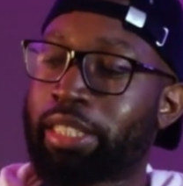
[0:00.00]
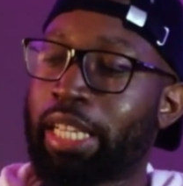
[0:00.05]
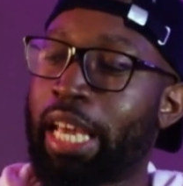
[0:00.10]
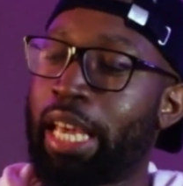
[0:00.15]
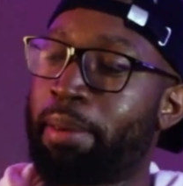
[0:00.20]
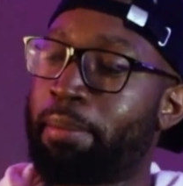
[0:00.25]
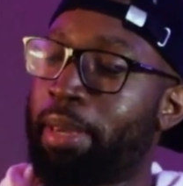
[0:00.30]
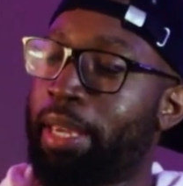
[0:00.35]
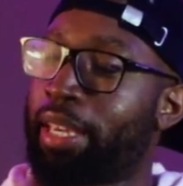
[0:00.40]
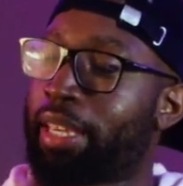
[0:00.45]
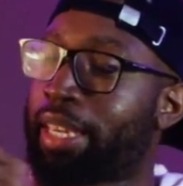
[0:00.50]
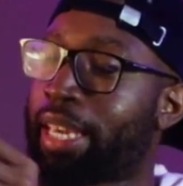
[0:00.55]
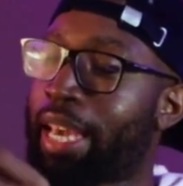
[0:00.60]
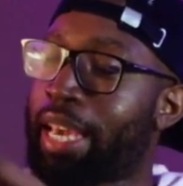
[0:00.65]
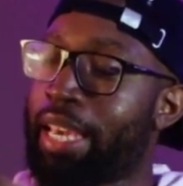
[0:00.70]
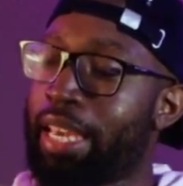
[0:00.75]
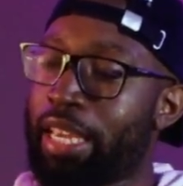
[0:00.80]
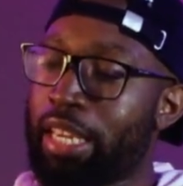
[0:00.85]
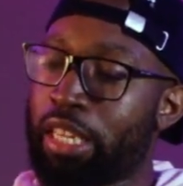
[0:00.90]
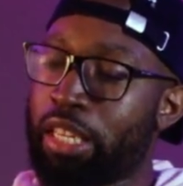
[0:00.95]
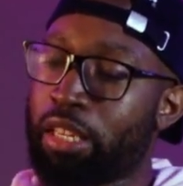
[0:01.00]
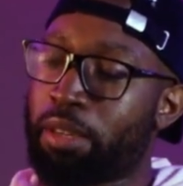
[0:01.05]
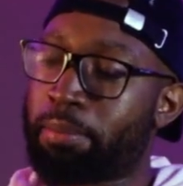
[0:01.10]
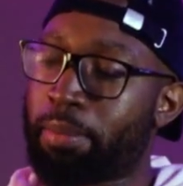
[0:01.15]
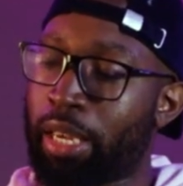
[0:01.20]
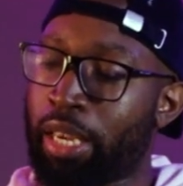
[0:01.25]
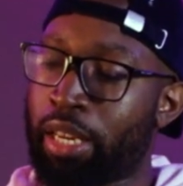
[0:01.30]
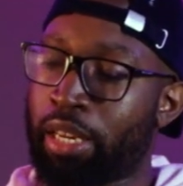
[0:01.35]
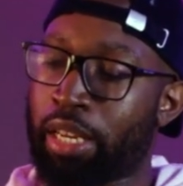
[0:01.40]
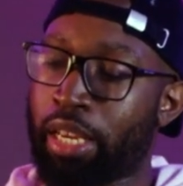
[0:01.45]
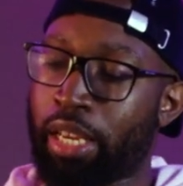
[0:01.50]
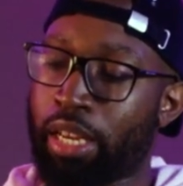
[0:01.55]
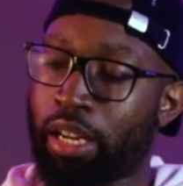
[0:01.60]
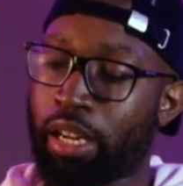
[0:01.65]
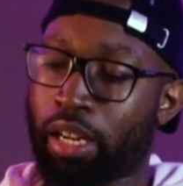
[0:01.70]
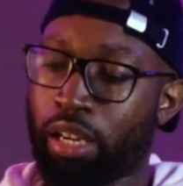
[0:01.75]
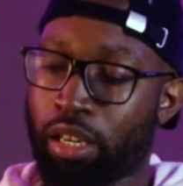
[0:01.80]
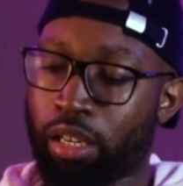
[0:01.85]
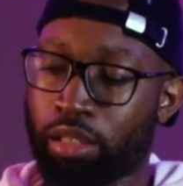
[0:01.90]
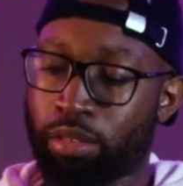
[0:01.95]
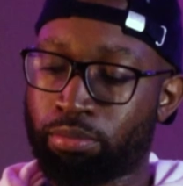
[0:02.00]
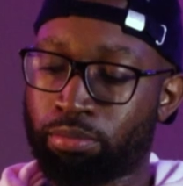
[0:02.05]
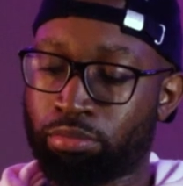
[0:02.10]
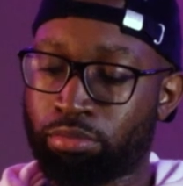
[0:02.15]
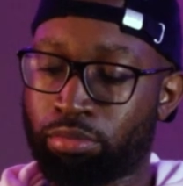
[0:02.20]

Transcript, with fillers: It came in a